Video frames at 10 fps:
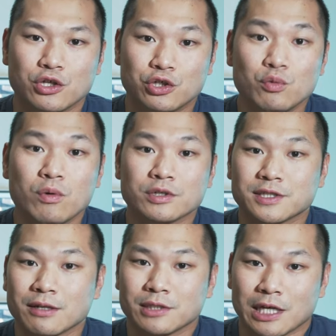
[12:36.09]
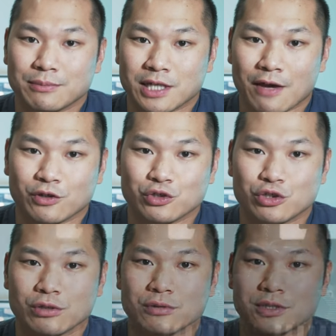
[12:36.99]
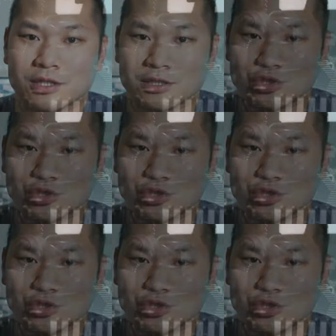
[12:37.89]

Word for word: You will sometimes have to choose this